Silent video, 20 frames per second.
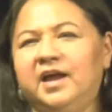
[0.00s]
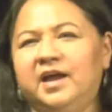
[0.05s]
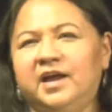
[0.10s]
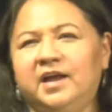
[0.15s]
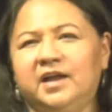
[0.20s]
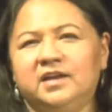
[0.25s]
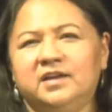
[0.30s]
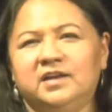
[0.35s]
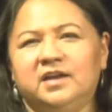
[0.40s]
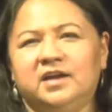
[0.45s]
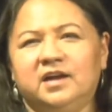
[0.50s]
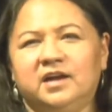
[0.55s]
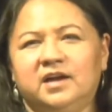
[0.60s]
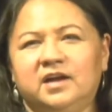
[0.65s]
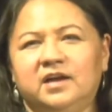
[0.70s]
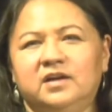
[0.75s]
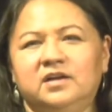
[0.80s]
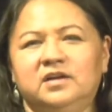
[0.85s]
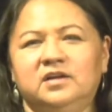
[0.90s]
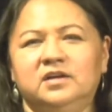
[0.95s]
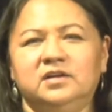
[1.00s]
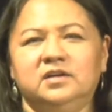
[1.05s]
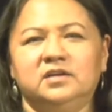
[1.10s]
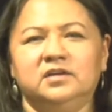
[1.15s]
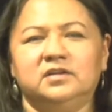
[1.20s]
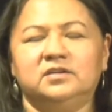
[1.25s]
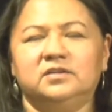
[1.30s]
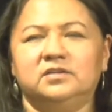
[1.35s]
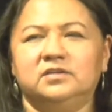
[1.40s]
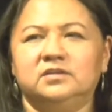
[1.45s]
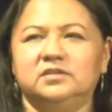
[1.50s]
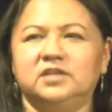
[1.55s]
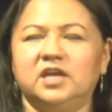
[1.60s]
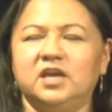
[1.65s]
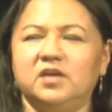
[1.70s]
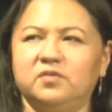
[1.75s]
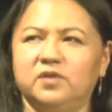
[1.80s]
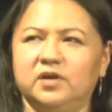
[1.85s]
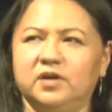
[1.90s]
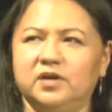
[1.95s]
and uh,
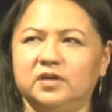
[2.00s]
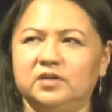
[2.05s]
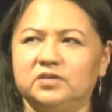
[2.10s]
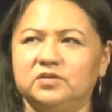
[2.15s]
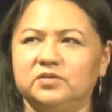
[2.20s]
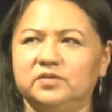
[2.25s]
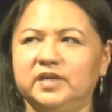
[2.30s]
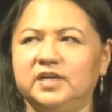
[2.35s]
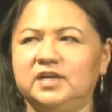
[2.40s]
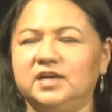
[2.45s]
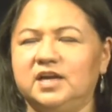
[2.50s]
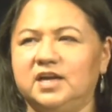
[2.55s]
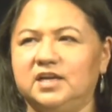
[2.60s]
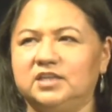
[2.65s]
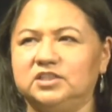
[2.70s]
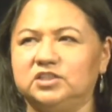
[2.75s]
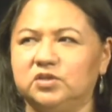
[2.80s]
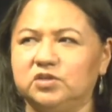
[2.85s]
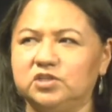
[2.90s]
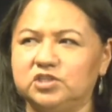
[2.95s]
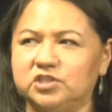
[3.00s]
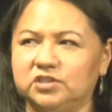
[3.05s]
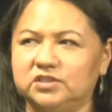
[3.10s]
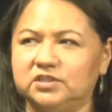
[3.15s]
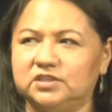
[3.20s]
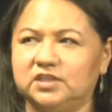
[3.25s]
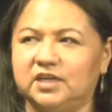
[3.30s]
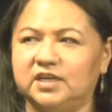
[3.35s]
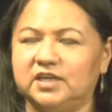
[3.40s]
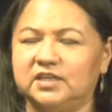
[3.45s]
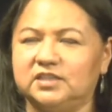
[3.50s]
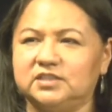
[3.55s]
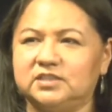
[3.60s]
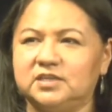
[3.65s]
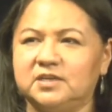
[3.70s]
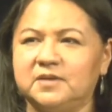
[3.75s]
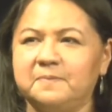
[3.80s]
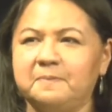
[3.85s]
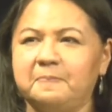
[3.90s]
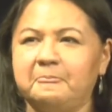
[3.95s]
they were doing uh, social studies
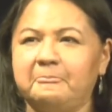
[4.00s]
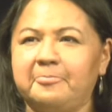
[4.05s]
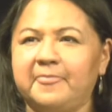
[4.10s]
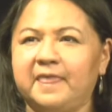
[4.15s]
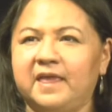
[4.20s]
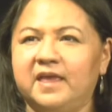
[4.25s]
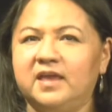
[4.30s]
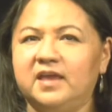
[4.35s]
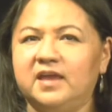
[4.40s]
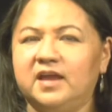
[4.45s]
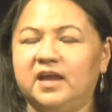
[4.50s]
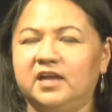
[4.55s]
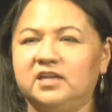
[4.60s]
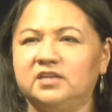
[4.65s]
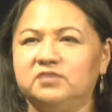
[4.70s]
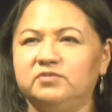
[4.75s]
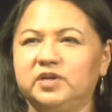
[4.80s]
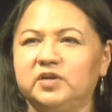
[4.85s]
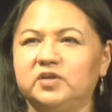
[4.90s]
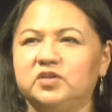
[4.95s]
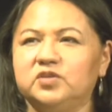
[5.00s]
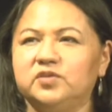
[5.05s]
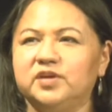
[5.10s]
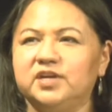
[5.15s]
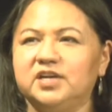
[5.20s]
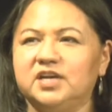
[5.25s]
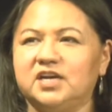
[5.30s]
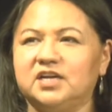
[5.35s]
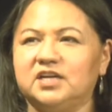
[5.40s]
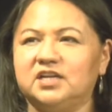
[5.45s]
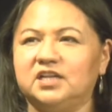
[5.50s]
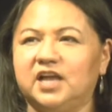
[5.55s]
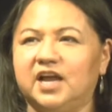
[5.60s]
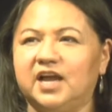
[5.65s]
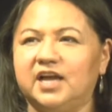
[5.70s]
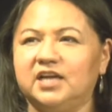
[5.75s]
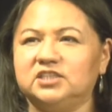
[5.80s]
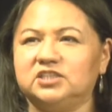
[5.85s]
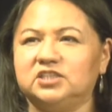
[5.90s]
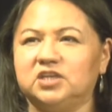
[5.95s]
and we're doing a
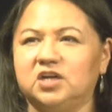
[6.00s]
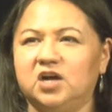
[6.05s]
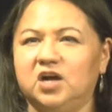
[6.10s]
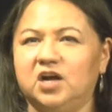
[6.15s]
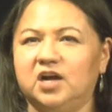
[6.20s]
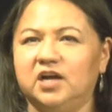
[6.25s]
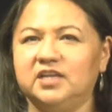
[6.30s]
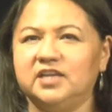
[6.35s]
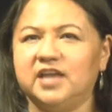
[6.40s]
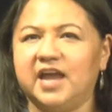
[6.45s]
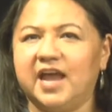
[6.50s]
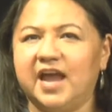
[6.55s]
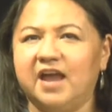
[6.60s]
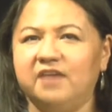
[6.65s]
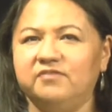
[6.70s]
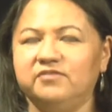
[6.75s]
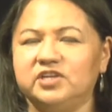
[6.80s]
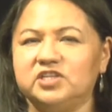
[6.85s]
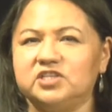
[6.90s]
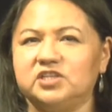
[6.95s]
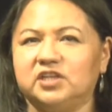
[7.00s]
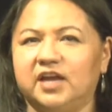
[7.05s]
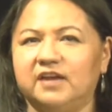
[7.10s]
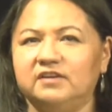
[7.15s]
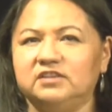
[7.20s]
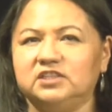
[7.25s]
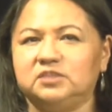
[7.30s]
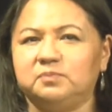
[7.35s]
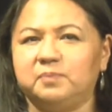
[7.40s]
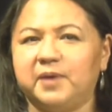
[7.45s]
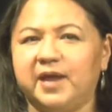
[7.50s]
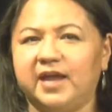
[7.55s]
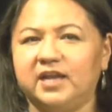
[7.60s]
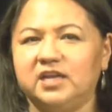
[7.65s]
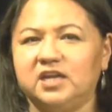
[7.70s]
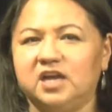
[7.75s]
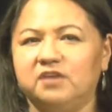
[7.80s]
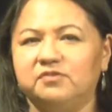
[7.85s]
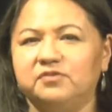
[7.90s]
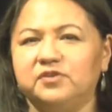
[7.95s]
class on the average
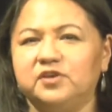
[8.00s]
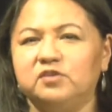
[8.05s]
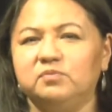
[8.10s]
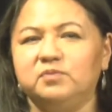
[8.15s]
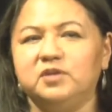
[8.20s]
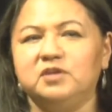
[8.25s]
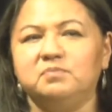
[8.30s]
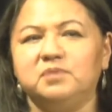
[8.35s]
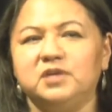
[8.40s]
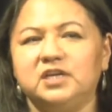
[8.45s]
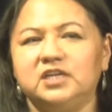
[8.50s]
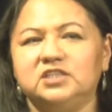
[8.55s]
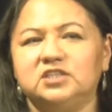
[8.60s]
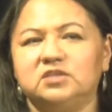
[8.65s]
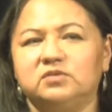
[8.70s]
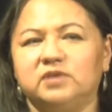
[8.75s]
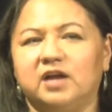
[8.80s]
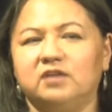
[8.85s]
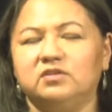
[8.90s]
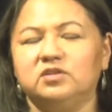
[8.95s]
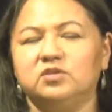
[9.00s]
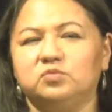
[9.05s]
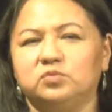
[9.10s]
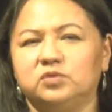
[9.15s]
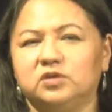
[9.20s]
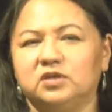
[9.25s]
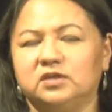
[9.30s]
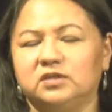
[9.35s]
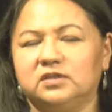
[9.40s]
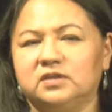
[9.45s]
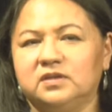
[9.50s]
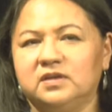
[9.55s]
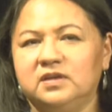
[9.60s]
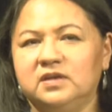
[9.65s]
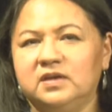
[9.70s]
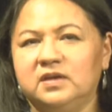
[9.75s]
lifespan of human beings around the world.